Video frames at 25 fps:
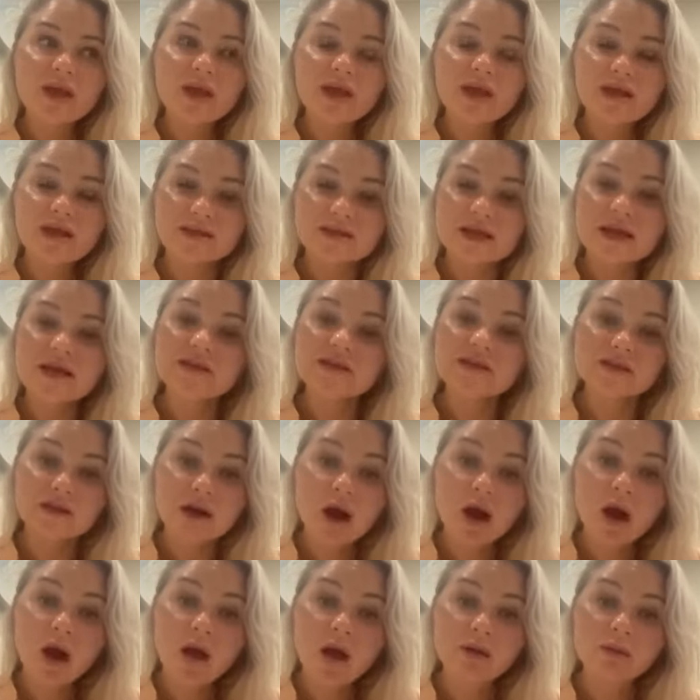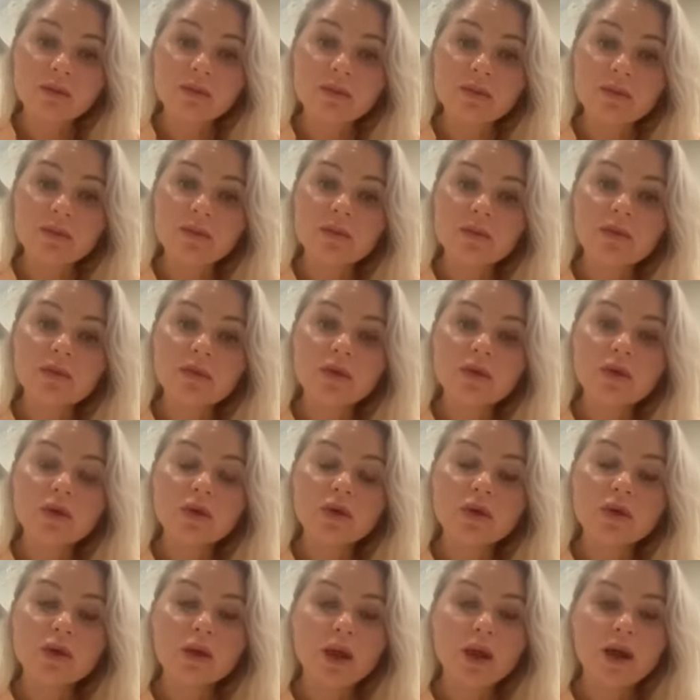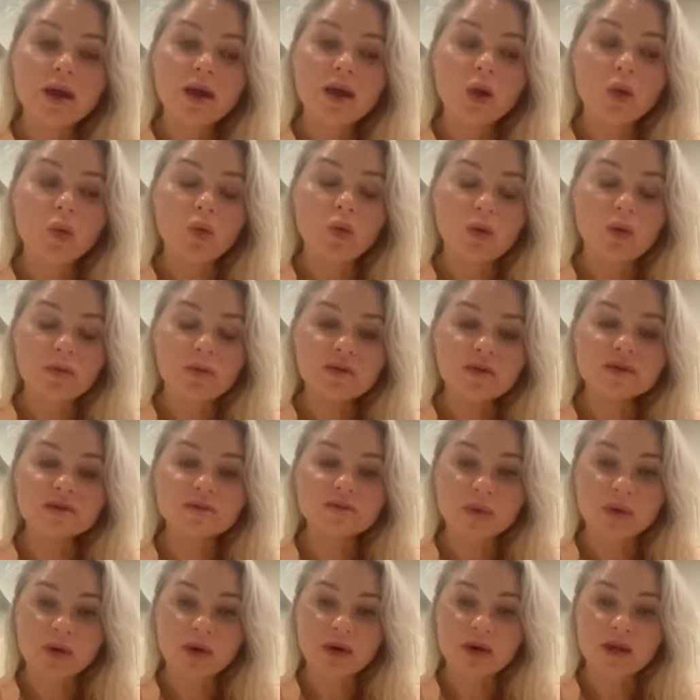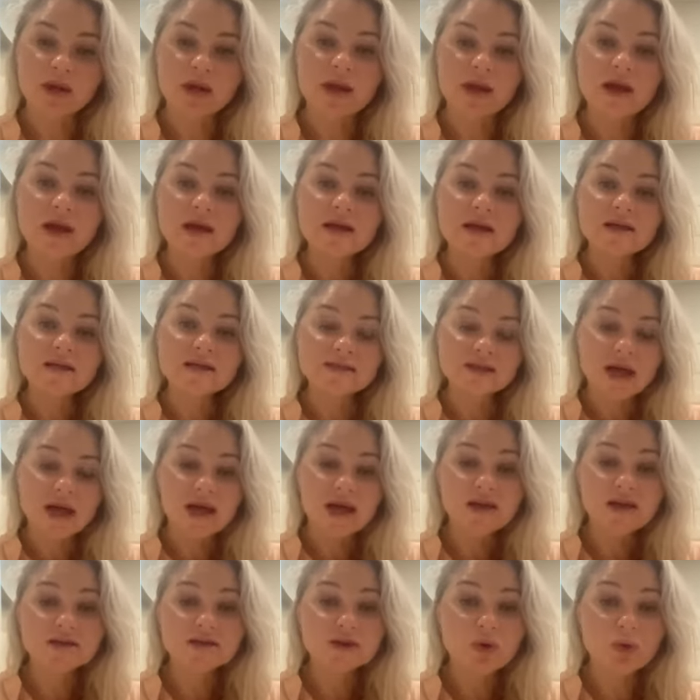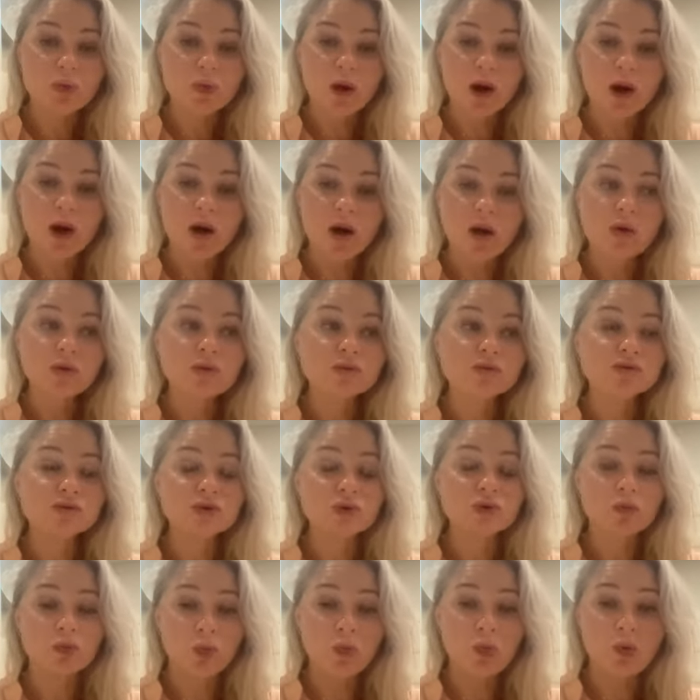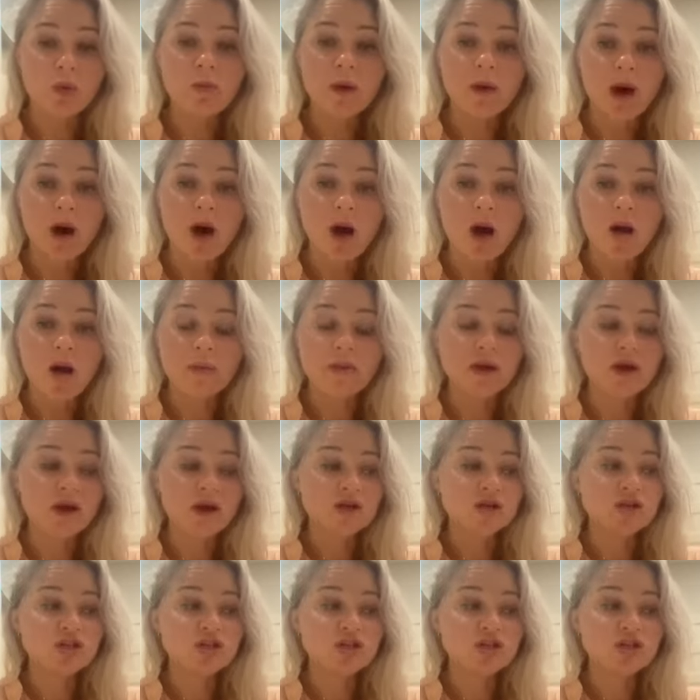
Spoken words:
it takes time. Like, a woman's body takes a while to warm up.